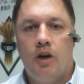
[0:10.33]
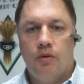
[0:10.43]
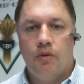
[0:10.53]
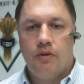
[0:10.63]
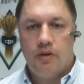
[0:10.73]

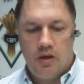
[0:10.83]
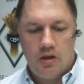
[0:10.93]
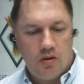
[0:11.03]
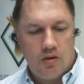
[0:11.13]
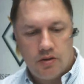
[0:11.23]
Barratt with
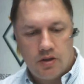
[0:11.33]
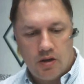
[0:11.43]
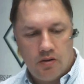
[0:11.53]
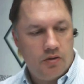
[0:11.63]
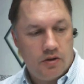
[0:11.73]
the on the
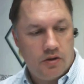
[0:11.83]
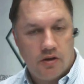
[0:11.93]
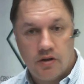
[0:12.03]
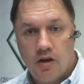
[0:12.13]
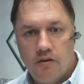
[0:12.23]
go, not the
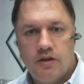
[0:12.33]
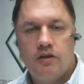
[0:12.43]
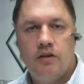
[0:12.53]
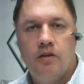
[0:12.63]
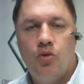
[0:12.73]
on the go, it's
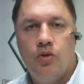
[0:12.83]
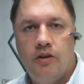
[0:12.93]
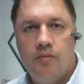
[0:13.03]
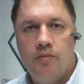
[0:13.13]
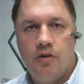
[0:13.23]
actually the
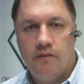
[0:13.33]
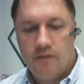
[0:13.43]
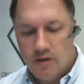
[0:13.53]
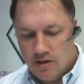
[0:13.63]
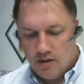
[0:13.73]
morning debrief.
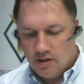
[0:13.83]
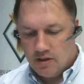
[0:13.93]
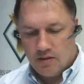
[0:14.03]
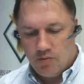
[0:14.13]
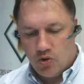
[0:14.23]

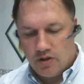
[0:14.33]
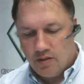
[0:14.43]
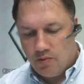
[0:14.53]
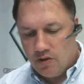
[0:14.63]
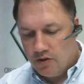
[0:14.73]
Morning
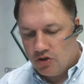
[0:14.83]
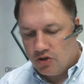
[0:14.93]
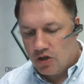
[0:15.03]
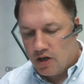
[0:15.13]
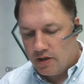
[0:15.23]
debrief,
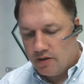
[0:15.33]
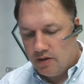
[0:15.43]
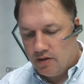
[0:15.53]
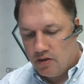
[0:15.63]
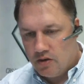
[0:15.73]
it's July
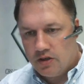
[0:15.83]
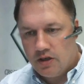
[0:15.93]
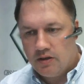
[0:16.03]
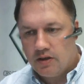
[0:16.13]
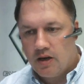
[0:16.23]
the
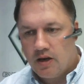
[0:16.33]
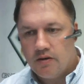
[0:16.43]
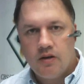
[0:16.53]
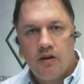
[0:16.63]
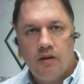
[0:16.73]
13th, the
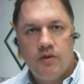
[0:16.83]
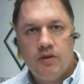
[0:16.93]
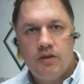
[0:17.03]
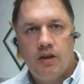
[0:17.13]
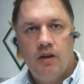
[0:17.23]
current time
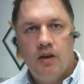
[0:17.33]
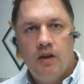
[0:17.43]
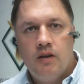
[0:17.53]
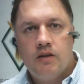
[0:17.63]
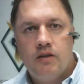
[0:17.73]
is
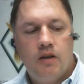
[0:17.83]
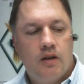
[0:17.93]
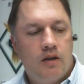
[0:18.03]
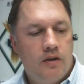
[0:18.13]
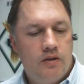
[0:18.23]

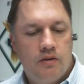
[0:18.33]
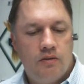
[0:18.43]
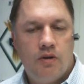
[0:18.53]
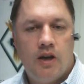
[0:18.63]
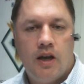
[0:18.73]
close
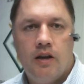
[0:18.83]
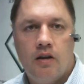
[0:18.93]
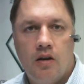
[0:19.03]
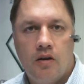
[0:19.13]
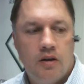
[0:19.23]
to
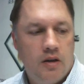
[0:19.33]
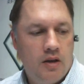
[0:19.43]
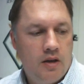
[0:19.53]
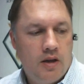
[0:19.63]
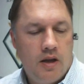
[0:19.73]
8 o'clock,
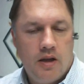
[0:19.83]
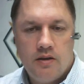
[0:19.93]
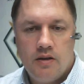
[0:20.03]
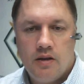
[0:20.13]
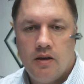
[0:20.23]

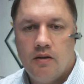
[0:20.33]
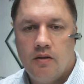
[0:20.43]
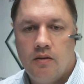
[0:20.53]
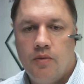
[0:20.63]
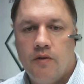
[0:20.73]
and
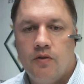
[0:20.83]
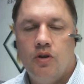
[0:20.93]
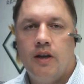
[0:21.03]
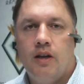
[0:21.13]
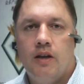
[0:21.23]
a bit of a
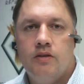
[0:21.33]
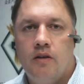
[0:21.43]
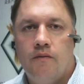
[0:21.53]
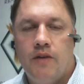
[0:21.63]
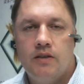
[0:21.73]
good night last
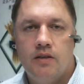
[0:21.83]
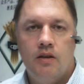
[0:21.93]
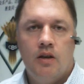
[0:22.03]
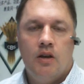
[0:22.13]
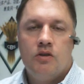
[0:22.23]
night. In fact,
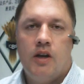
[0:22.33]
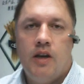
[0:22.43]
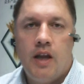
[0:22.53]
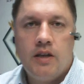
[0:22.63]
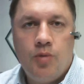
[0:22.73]

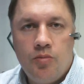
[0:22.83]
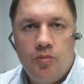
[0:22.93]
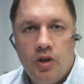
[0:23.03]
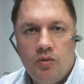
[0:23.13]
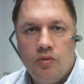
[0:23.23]
trading has
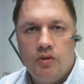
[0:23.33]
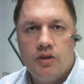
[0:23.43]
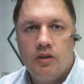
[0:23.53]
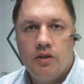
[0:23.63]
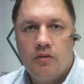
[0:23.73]
been pretty good
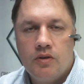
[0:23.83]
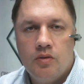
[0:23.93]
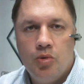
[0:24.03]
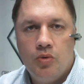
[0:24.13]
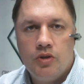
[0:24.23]

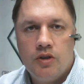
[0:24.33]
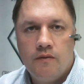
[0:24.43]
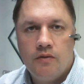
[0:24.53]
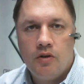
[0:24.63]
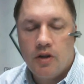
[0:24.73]
across the board
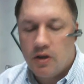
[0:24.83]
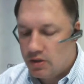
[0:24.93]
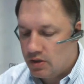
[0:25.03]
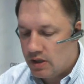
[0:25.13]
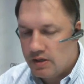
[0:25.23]
for a lot of
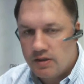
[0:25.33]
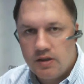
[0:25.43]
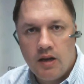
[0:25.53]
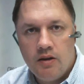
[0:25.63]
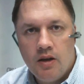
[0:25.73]
those that
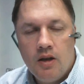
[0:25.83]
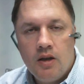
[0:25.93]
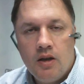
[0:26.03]
understand.